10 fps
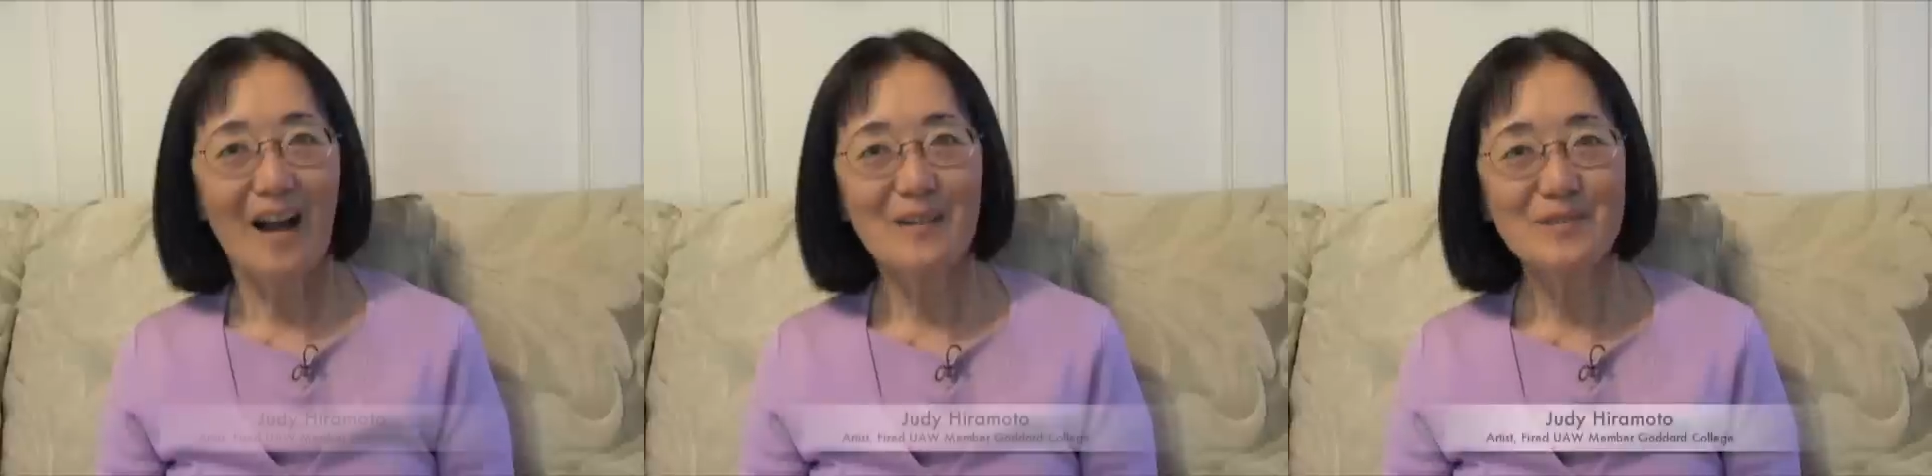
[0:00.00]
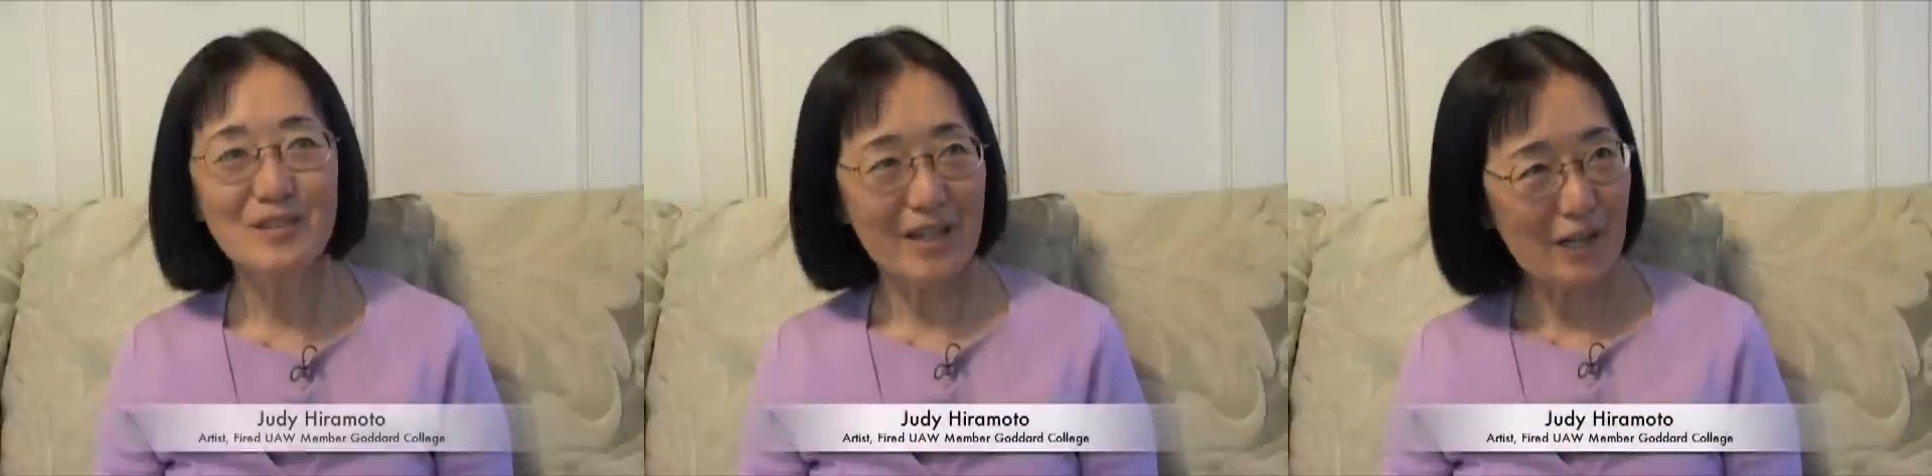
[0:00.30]

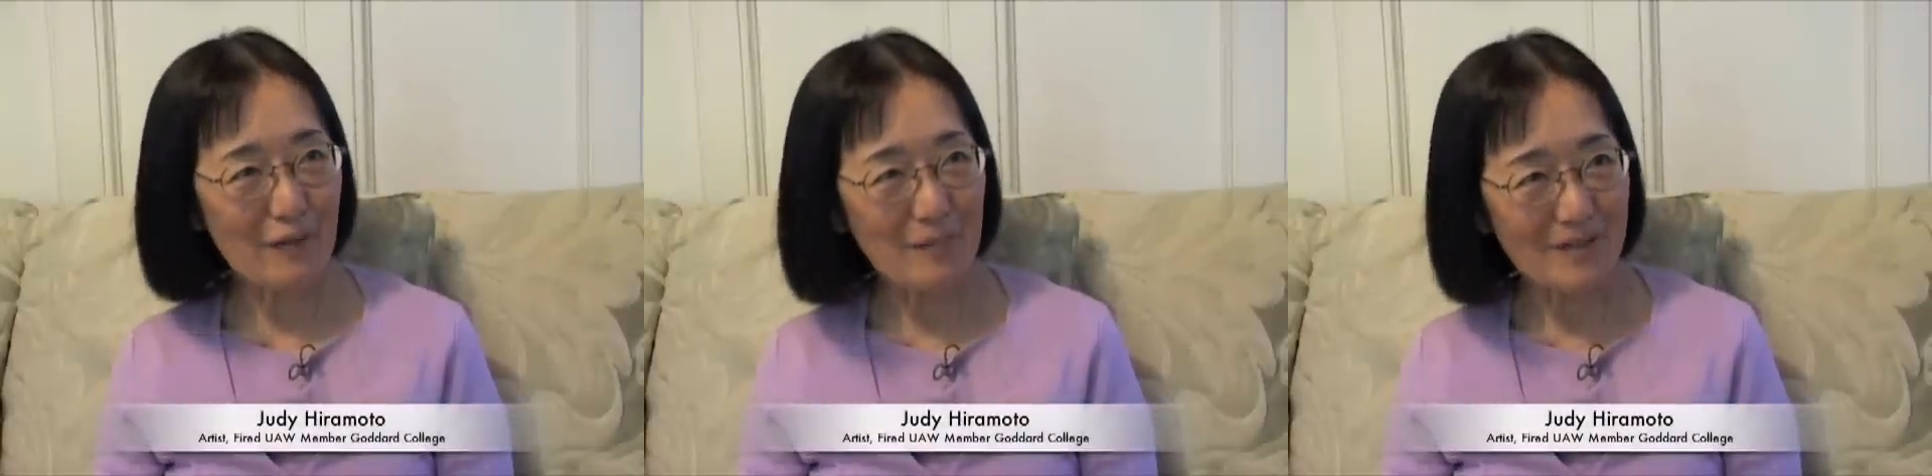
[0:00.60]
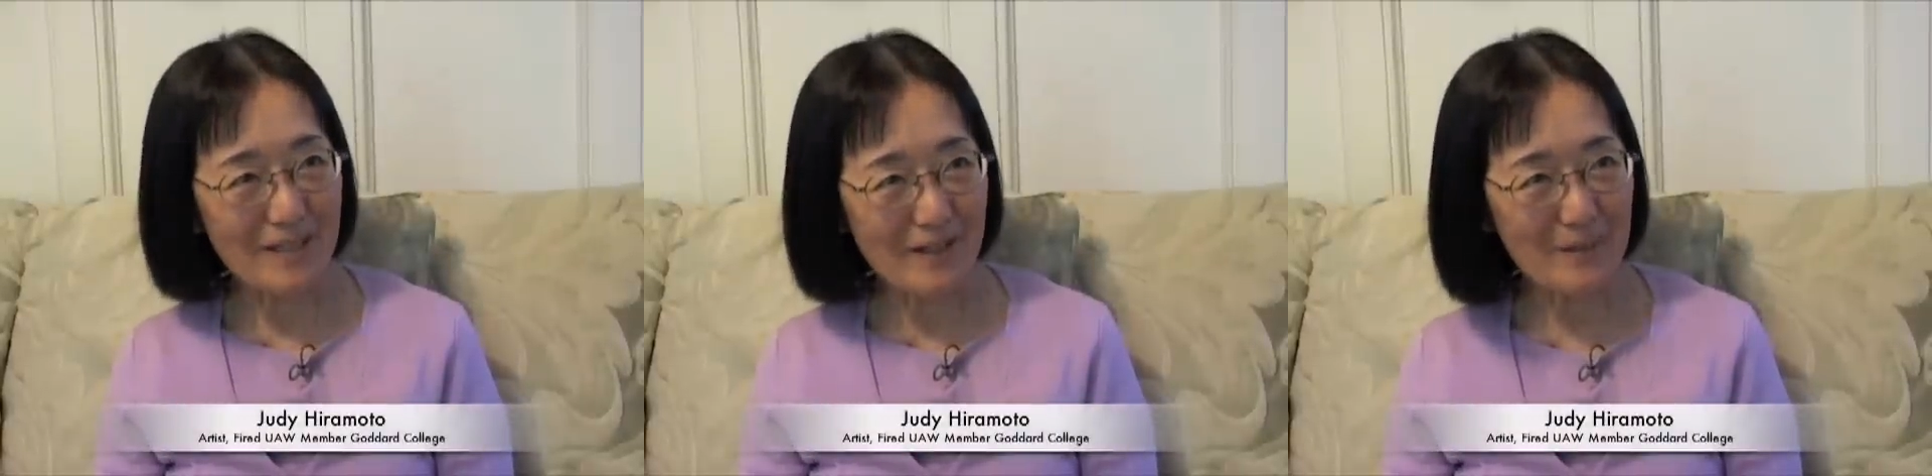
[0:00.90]
I'm Judy
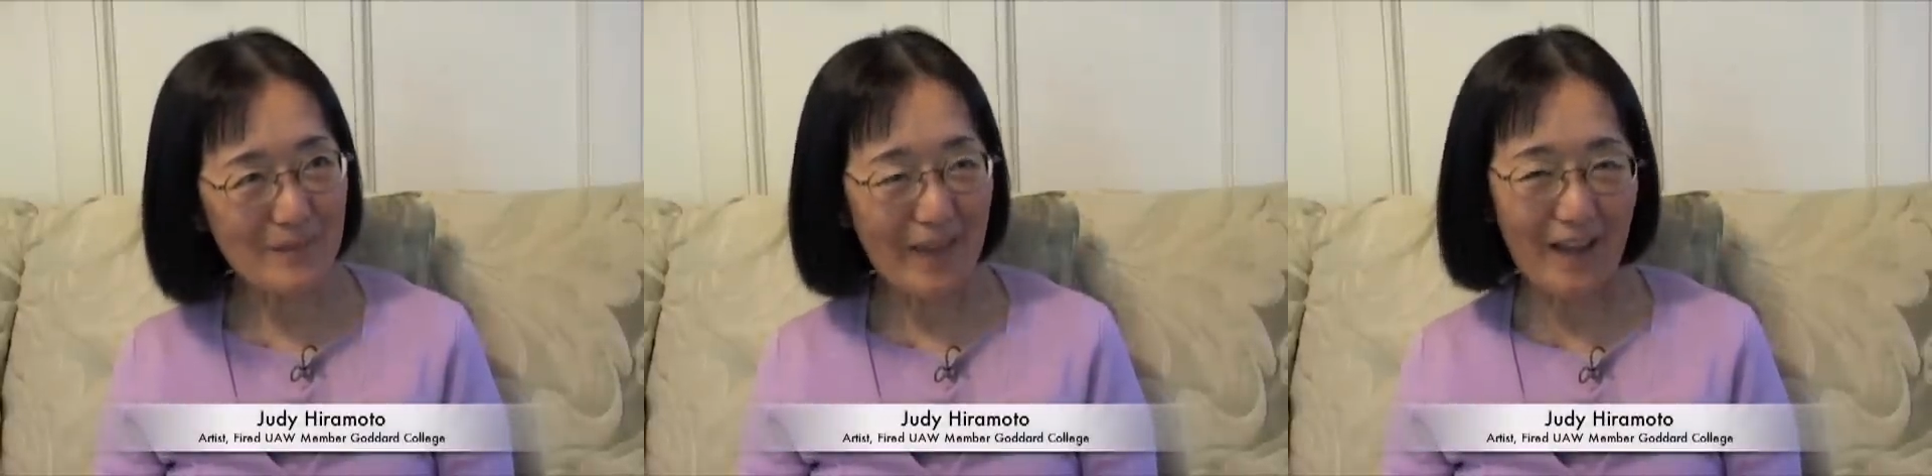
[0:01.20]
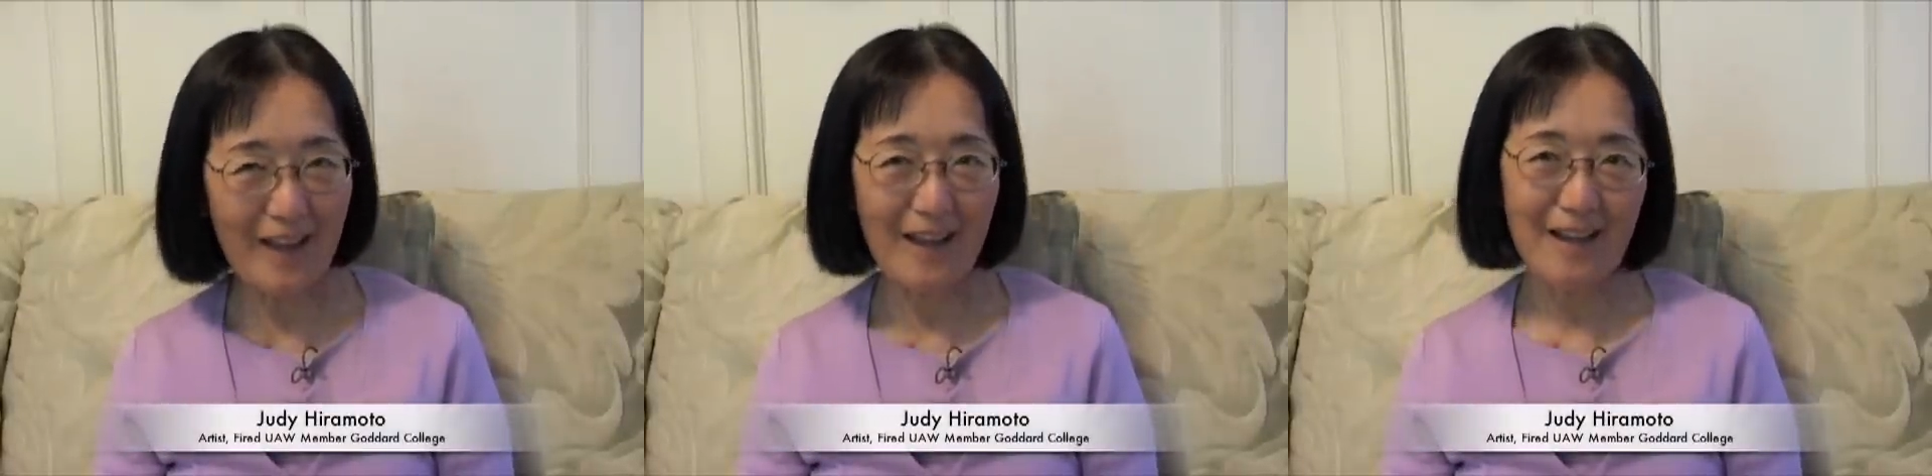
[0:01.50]
Hiramoto,
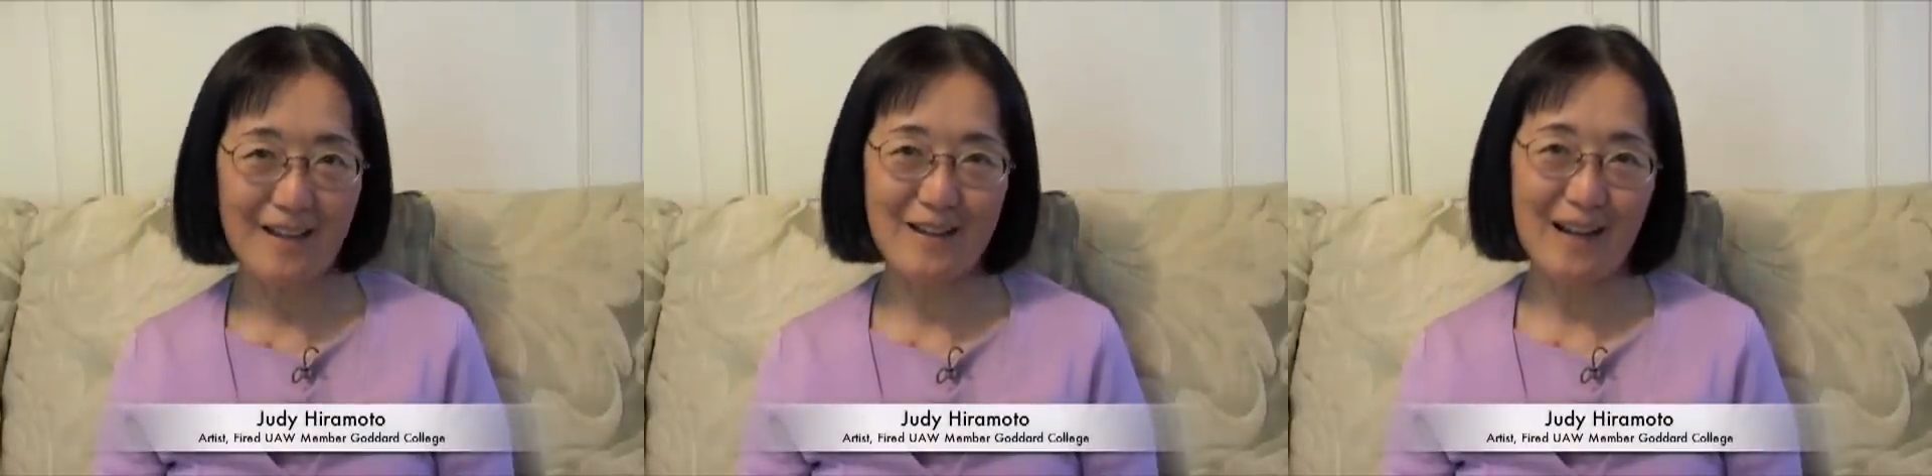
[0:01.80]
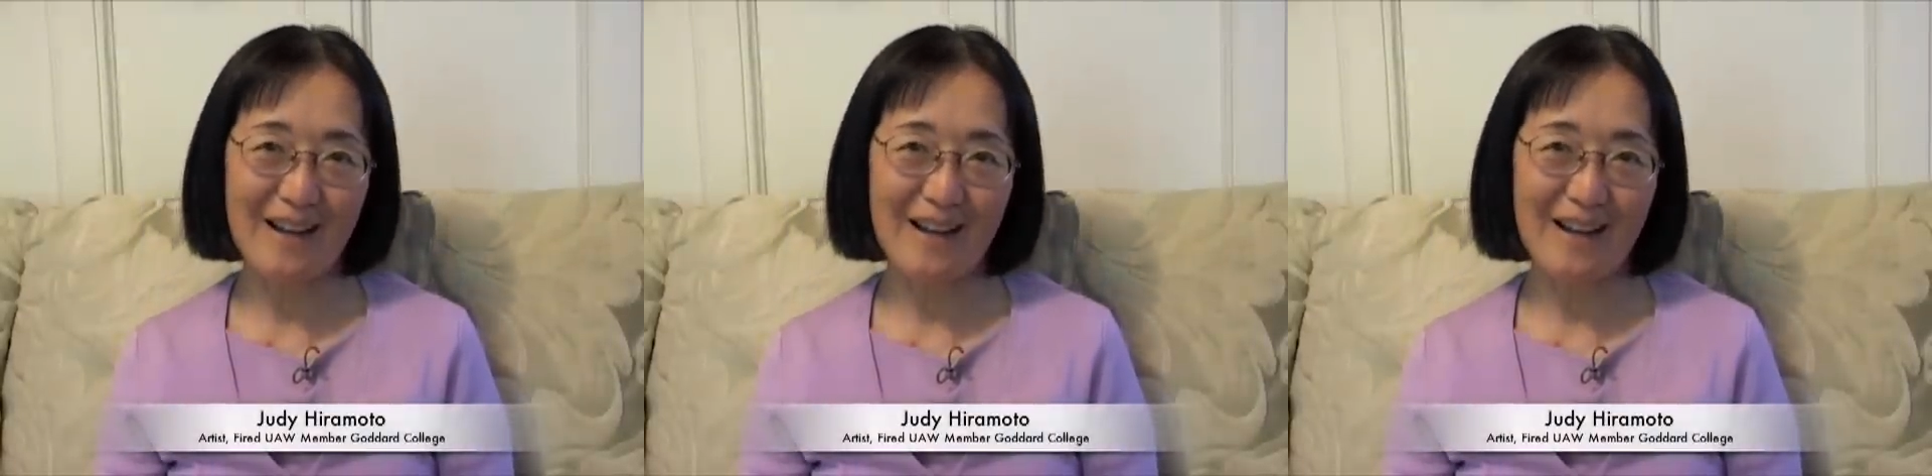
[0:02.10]
and